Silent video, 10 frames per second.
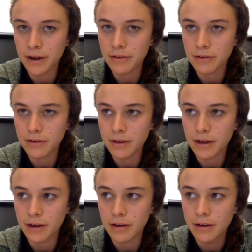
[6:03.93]
rather
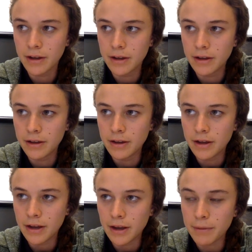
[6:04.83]
than,
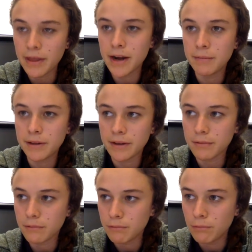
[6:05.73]
and by that I mean
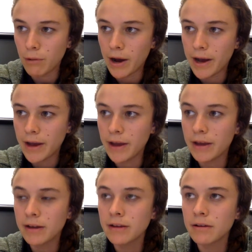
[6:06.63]
like
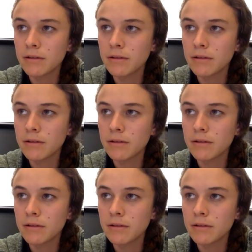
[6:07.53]
why